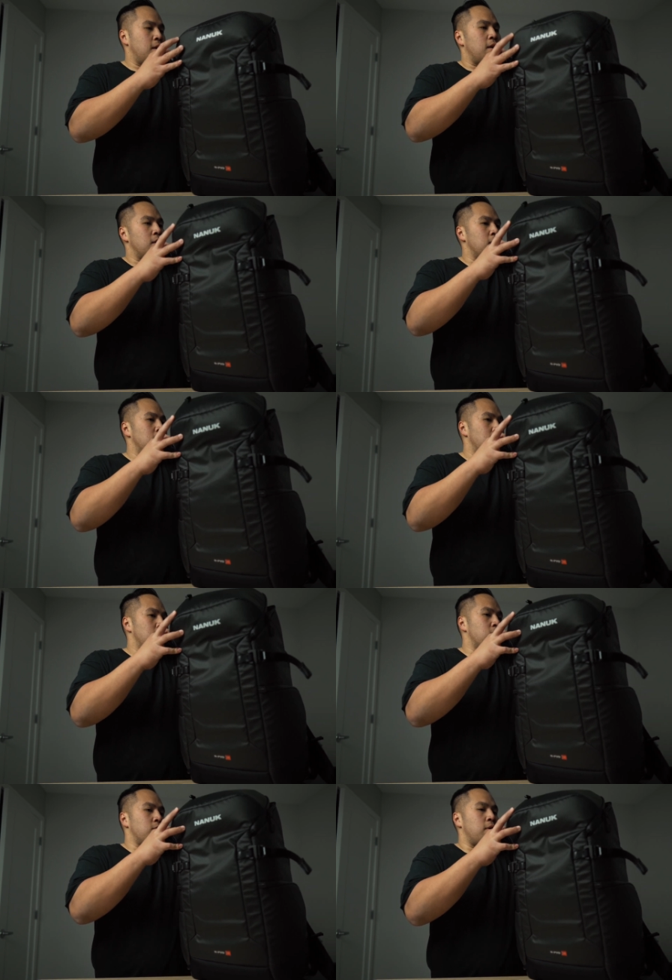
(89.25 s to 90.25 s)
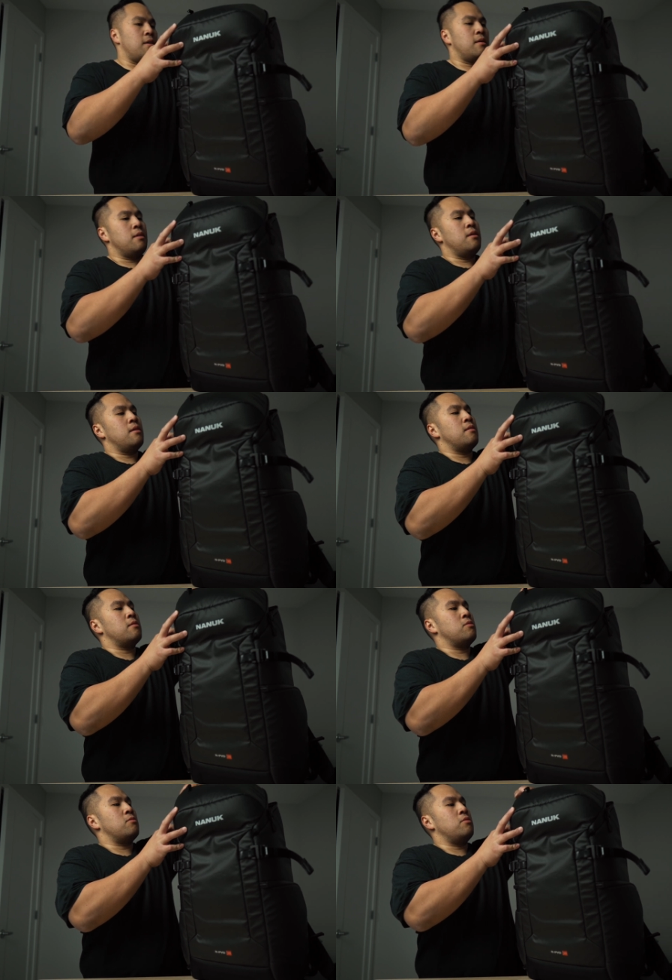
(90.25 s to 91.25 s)
It is right here,
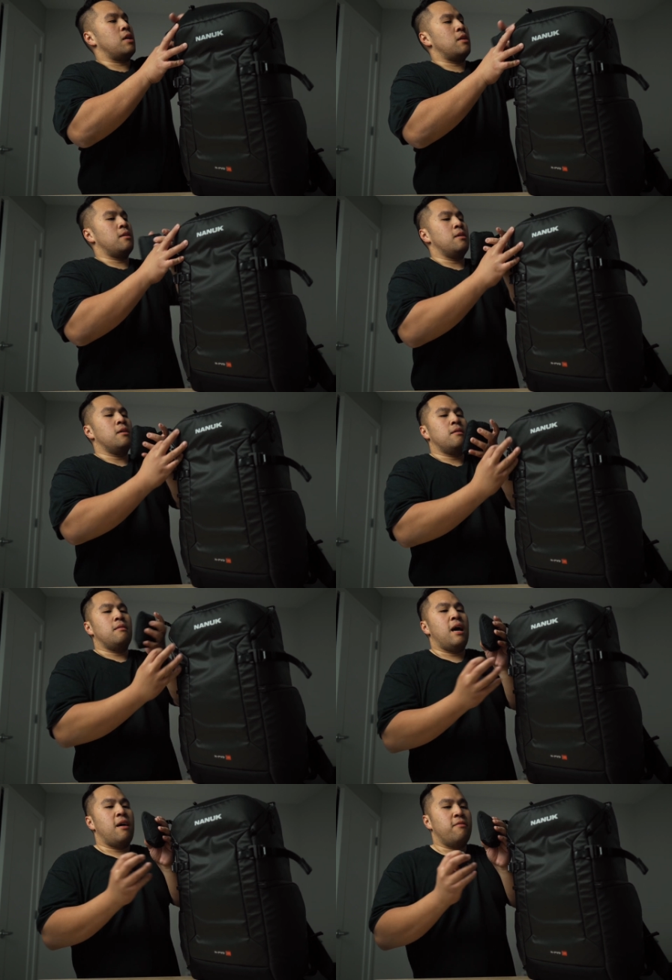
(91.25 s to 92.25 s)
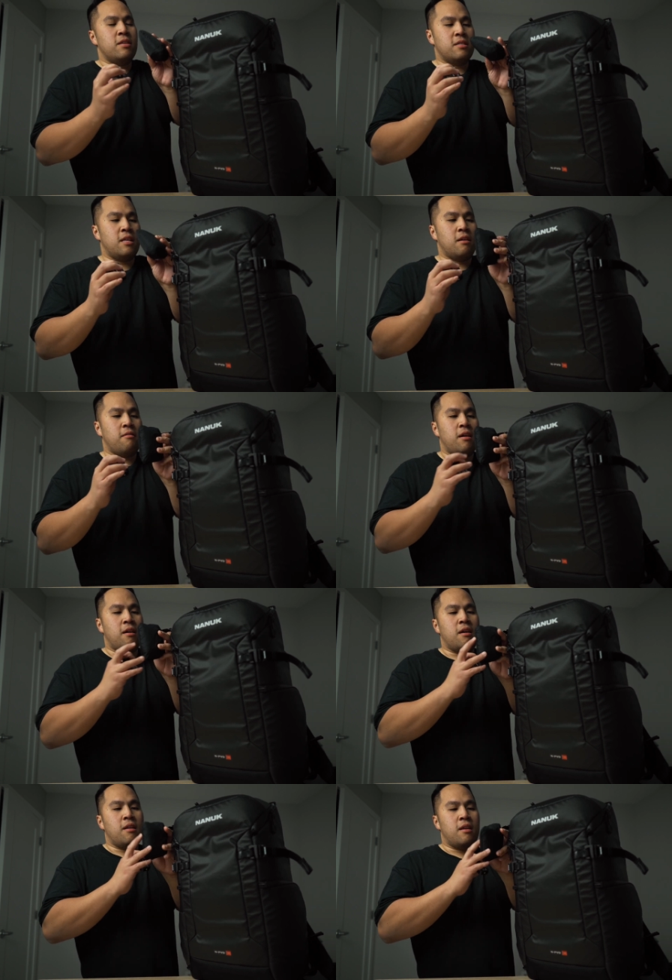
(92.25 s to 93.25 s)
so they have this thing right
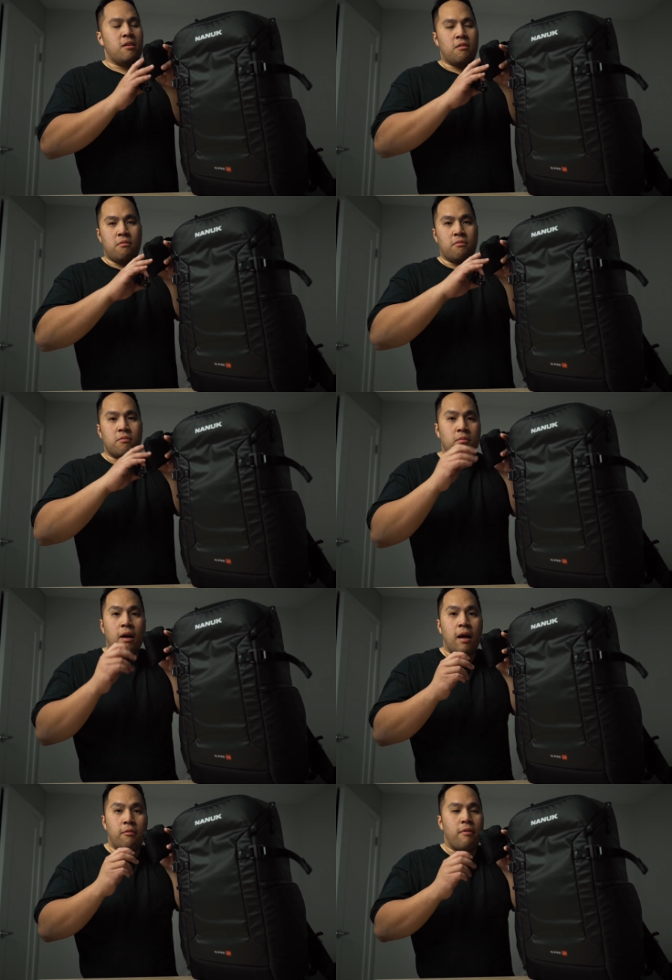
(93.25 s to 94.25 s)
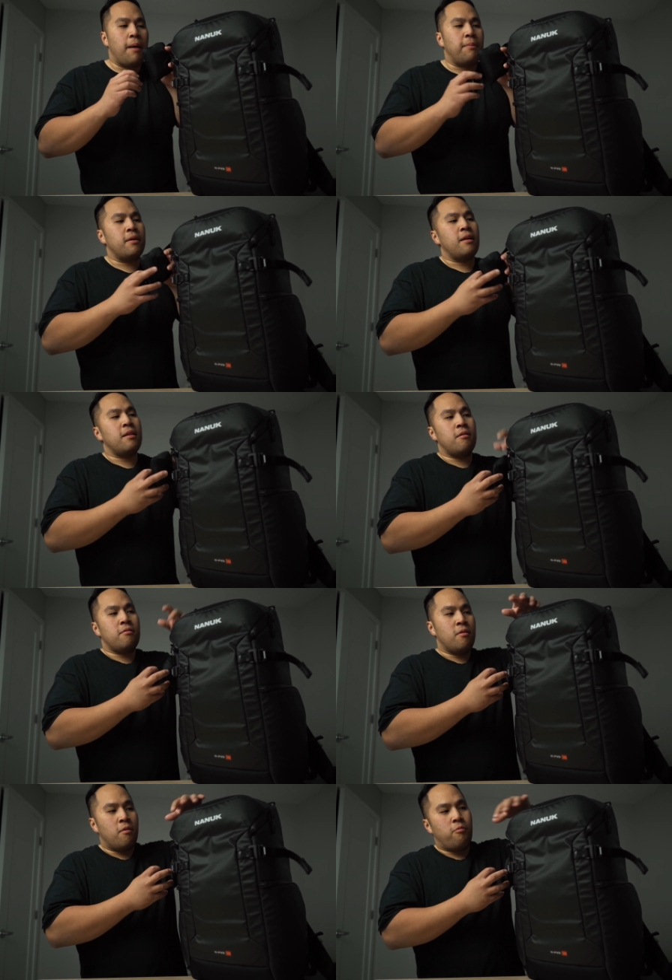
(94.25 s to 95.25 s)
here, and then you unwrap it and
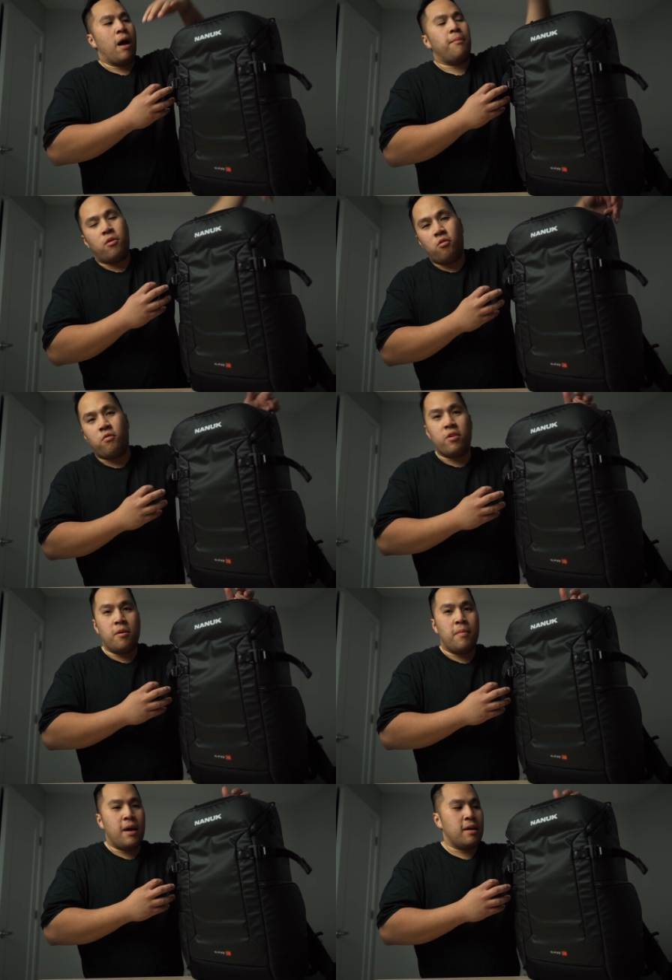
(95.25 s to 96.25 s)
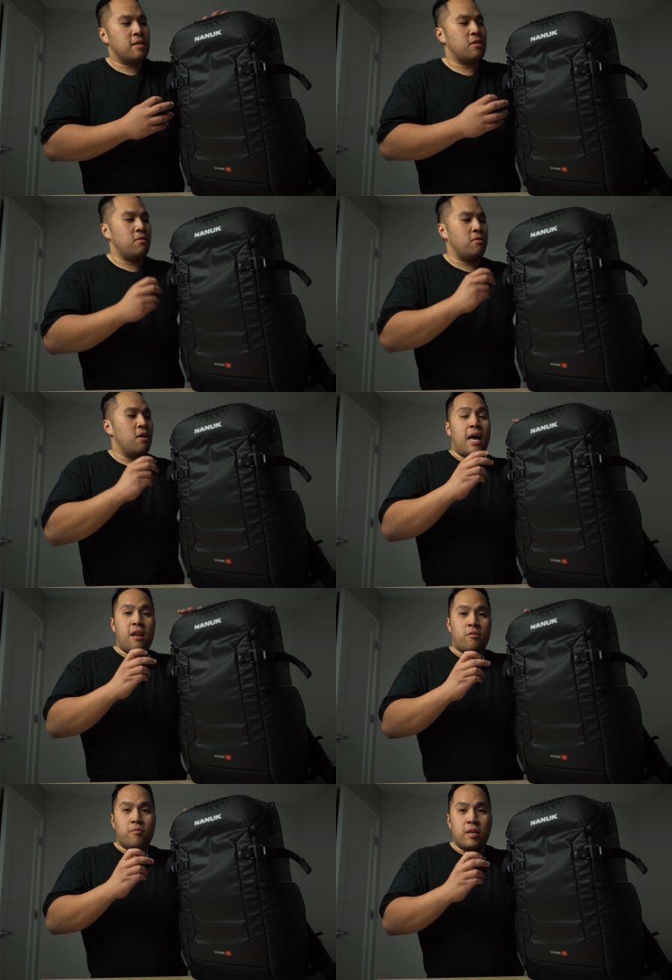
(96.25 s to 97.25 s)
then wrap it over your bag. So
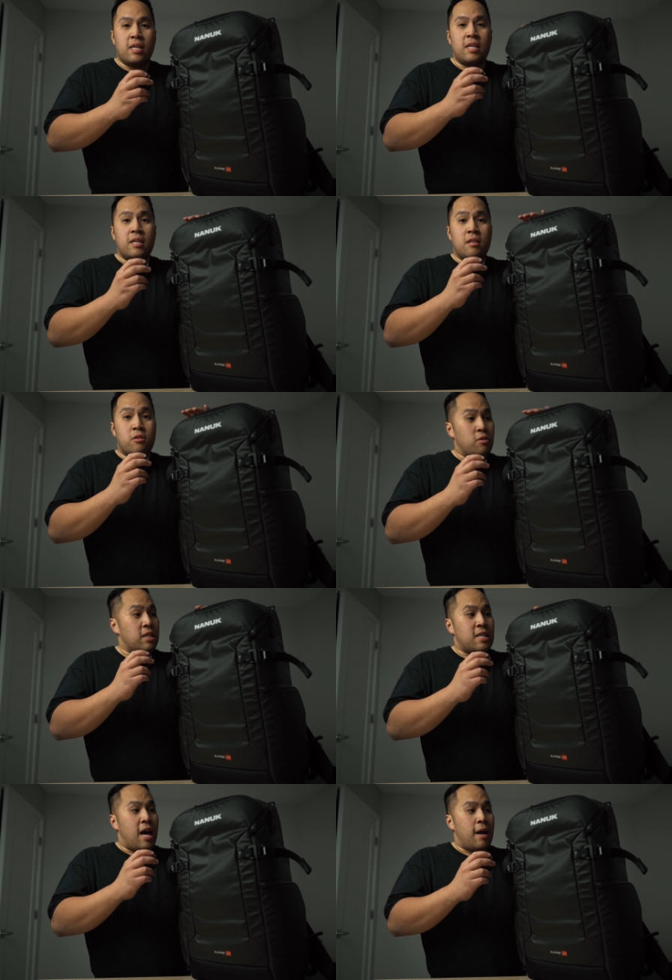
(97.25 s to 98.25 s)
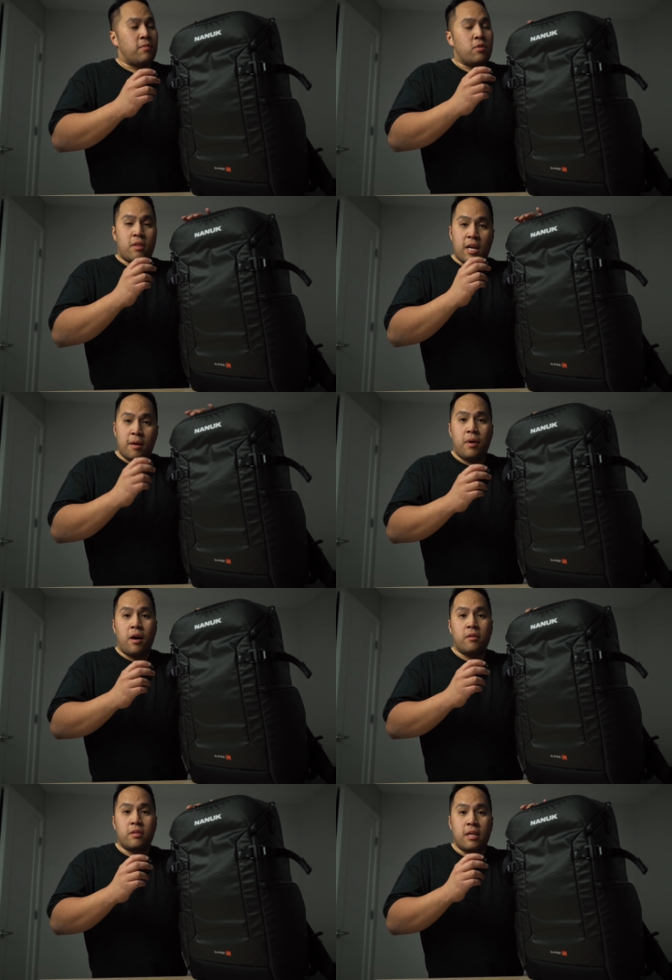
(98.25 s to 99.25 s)
Nanuk really took the time to think
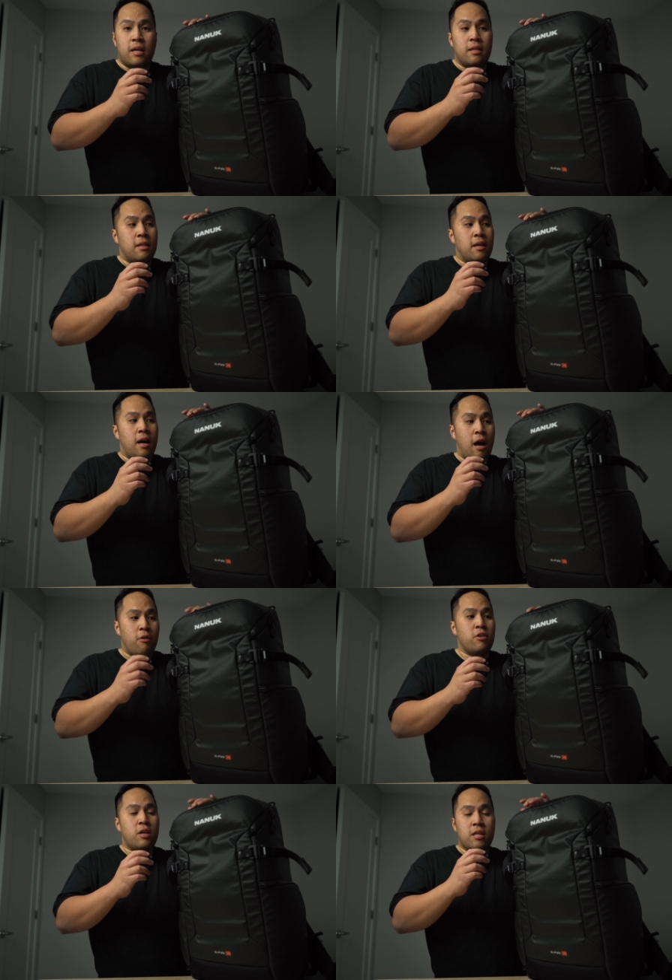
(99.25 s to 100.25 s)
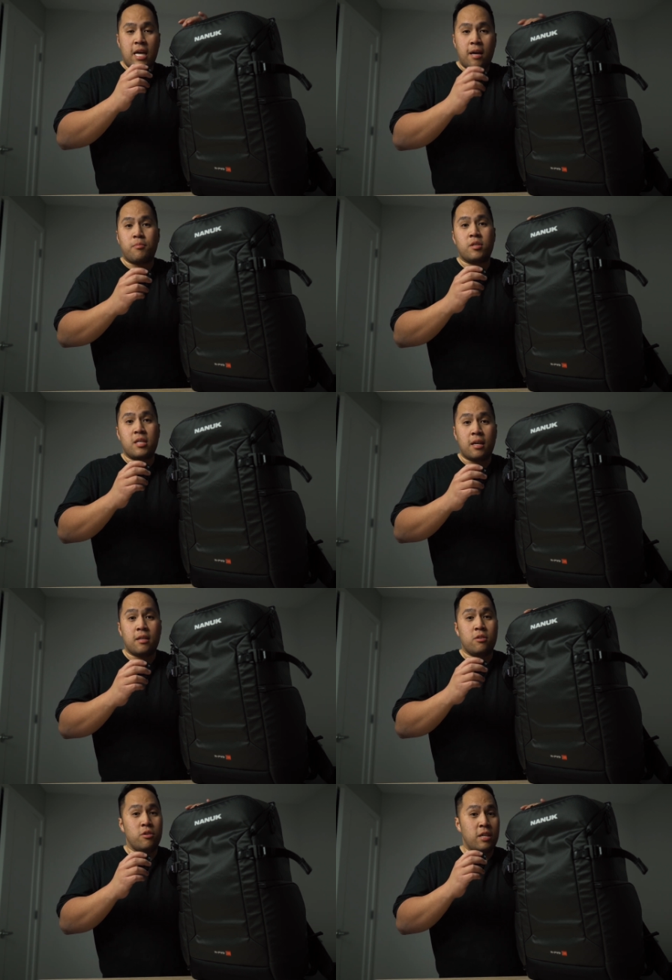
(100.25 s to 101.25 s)
about that, how they can
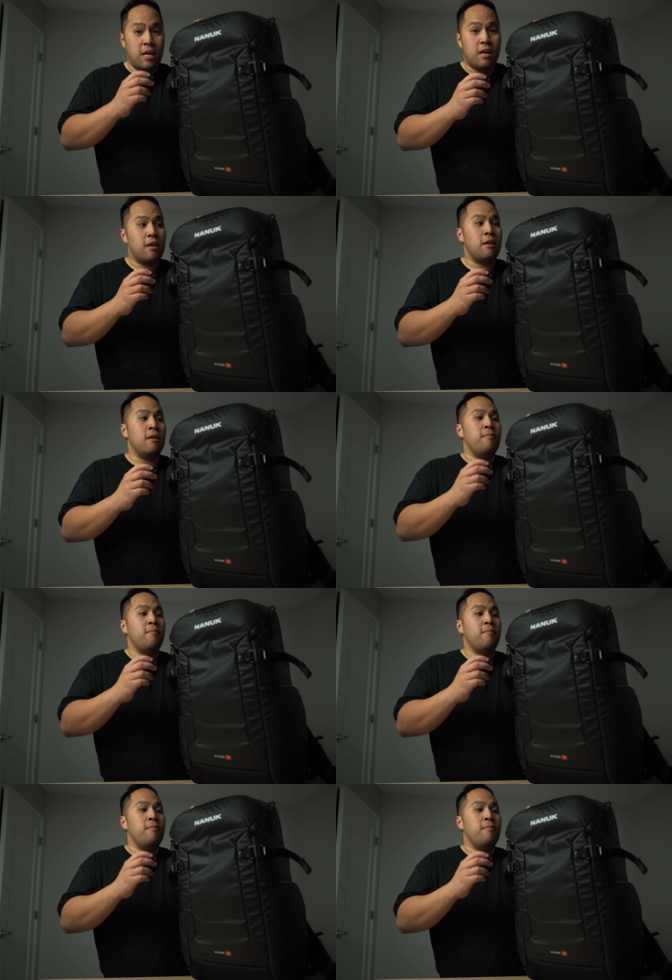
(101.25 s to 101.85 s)
protect your gear